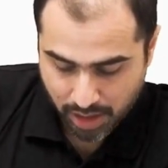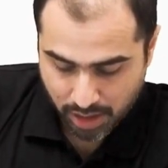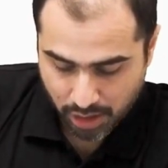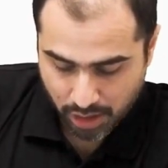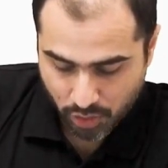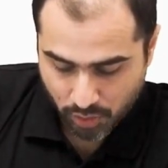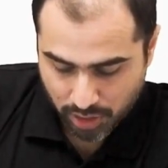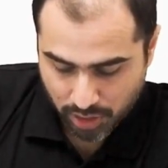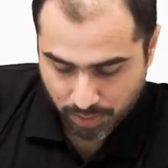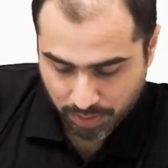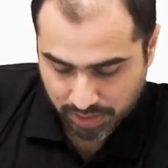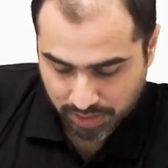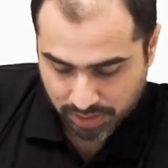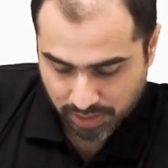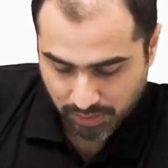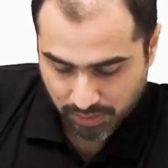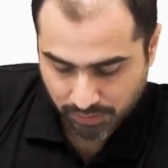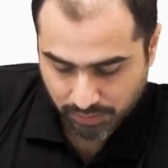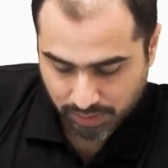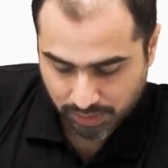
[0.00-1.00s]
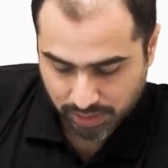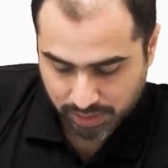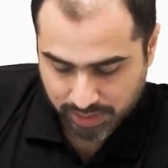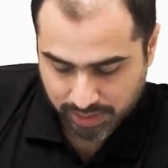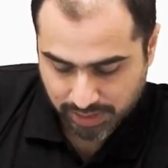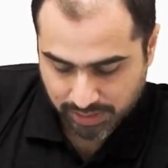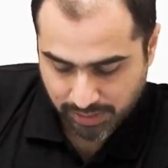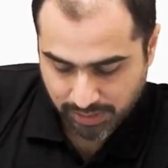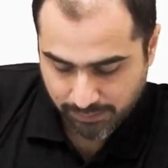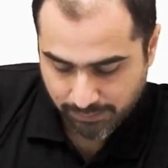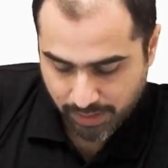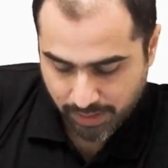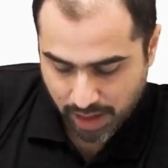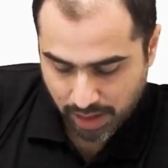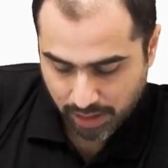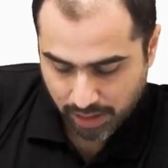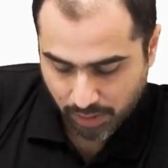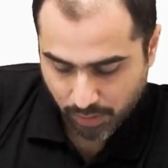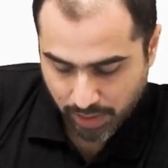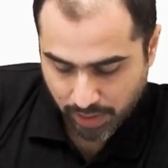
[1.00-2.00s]
You will preserve
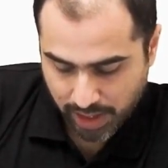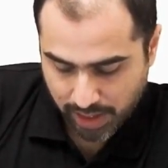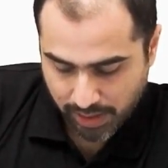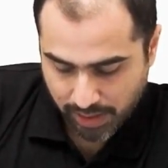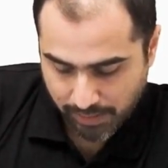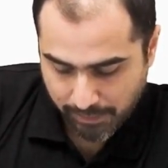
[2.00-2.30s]
cephalic vein.